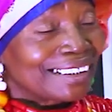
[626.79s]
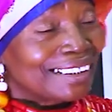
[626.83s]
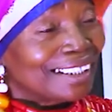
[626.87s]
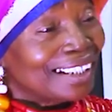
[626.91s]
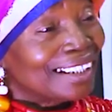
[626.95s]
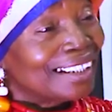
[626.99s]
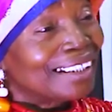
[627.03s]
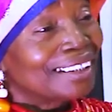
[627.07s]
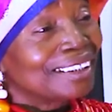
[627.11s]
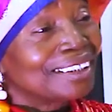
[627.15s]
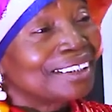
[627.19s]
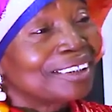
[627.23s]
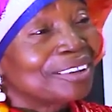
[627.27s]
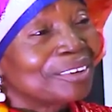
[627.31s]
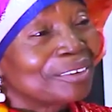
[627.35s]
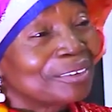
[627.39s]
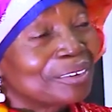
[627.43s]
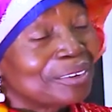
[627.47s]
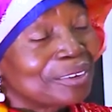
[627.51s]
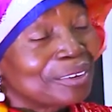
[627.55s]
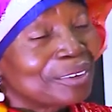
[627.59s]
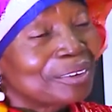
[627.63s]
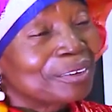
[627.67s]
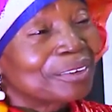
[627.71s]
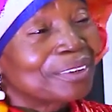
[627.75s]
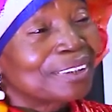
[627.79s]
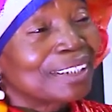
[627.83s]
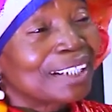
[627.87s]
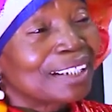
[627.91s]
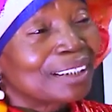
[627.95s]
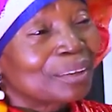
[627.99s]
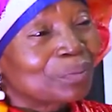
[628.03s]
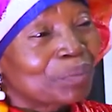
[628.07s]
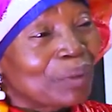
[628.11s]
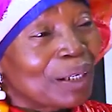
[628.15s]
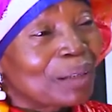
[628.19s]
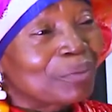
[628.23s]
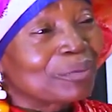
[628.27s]
Then you
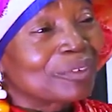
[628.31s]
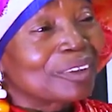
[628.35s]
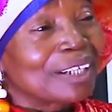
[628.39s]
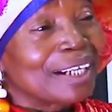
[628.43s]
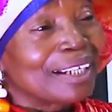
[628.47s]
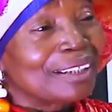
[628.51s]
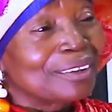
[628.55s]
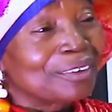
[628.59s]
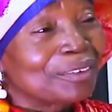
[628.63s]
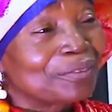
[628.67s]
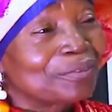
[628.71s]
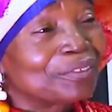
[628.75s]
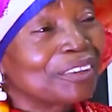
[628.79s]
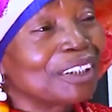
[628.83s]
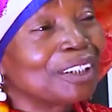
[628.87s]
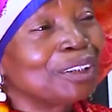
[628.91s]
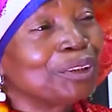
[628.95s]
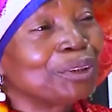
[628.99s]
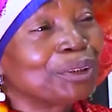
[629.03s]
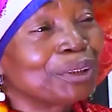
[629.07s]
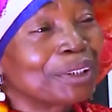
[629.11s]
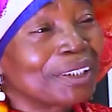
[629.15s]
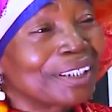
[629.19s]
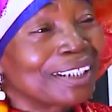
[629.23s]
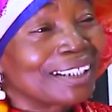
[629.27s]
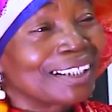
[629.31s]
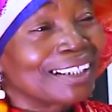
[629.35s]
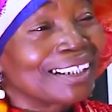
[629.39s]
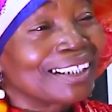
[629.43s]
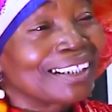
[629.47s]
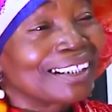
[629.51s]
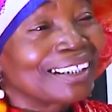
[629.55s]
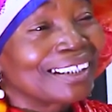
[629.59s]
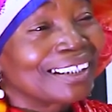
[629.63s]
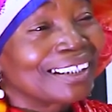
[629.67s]
taste palm wine, you feel joy.